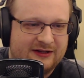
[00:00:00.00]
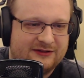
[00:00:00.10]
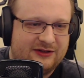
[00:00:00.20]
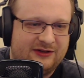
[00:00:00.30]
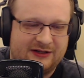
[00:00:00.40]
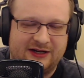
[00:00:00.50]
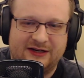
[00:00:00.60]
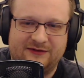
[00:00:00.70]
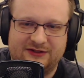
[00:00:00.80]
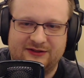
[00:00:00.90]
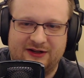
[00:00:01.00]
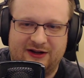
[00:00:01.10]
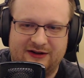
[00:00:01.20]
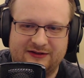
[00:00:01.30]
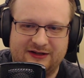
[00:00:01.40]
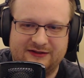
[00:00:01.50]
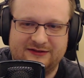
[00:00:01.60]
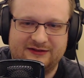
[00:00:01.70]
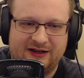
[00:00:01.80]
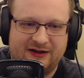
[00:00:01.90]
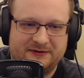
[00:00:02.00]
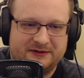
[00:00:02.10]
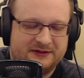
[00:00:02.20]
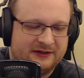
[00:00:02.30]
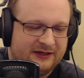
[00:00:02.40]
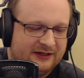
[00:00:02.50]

So you get kind of this honking sound.